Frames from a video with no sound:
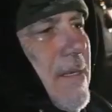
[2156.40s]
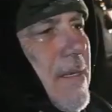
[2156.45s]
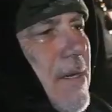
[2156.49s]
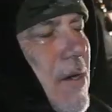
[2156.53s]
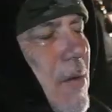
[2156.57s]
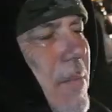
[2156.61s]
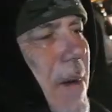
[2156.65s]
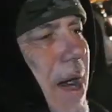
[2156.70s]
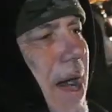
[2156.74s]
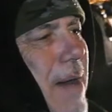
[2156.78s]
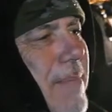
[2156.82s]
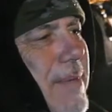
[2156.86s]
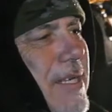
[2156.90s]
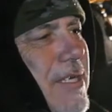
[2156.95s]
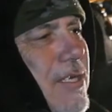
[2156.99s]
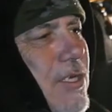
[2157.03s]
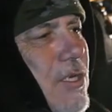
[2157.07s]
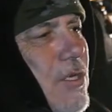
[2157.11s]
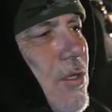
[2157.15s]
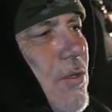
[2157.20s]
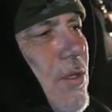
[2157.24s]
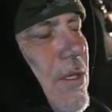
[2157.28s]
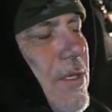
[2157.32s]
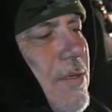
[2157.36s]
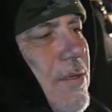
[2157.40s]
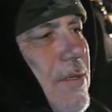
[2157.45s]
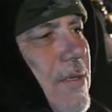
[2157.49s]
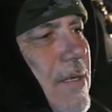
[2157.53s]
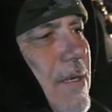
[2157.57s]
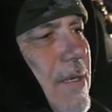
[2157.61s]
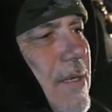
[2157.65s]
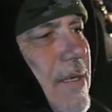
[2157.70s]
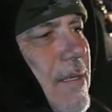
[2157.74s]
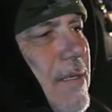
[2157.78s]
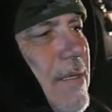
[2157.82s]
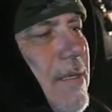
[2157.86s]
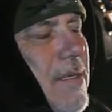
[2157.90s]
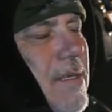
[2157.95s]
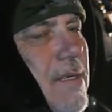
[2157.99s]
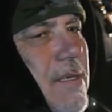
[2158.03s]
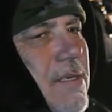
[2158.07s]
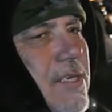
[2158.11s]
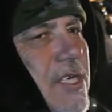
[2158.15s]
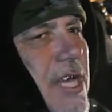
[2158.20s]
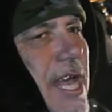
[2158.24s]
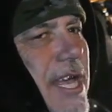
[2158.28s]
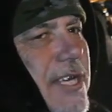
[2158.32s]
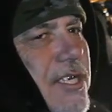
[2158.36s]
Obama is doing
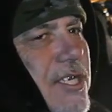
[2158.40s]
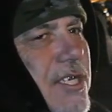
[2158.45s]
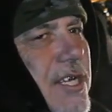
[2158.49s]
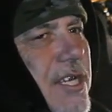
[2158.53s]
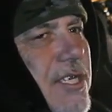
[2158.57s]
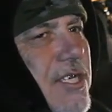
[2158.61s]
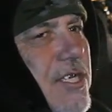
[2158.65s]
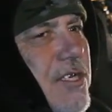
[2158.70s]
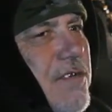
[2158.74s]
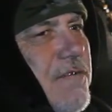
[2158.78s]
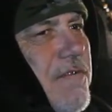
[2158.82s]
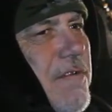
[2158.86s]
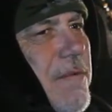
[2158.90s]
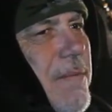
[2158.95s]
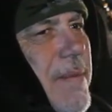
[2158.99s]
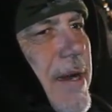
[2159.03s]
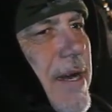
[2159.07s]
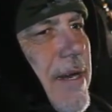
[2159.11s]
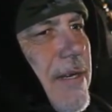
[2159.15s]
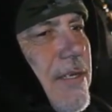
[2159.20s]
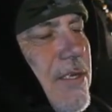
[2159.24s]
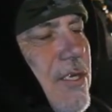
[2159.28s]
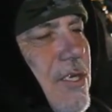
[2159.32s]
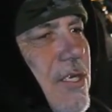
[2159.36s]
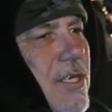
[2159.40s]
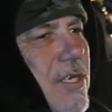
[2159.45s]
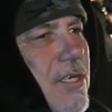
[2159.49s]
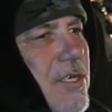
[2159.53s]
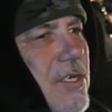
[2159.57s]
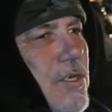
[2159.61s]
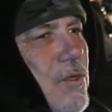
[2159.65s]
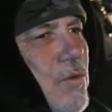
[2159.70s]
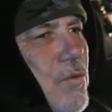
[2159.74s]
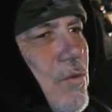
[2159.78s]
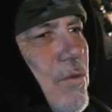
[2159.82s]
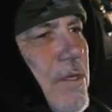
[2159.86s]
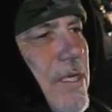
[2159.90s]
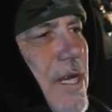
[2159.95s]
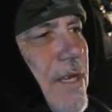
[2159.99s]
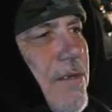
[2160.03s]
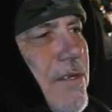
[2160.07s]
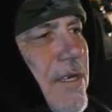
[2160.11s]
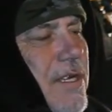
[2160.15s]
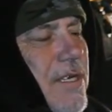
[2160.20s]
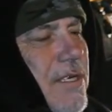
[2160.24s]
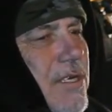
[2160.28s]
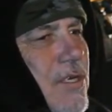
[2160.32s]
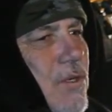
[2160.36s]
assassinations of American citizens, which I
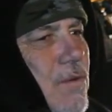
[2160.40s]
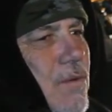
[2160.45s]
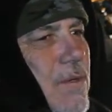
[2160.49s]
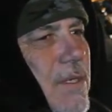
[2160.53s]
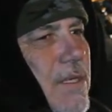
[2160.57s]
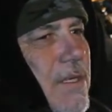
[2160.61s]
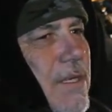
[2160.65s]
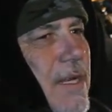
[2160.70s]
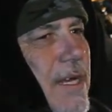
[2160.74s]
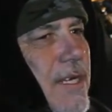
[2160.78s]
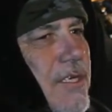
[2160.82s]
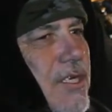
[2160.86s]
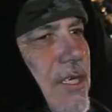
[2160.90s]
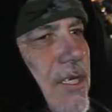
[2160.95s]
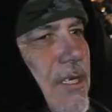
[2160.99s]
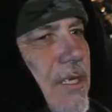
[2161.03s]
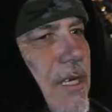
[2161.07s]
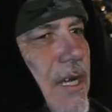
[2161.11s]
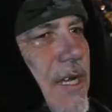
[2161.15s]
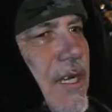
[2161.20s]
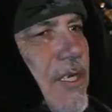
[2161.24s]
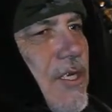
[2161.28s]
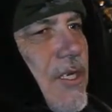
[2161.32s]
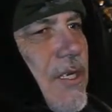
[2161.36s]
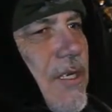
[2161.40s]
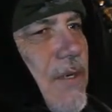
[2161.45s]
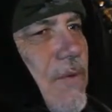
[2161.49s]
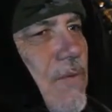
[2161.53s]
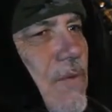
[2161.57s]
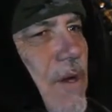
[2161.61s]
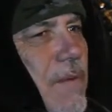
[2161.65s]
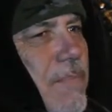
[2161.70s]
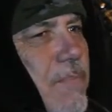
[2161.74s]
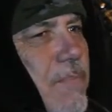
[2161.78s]
think is a real escalation in what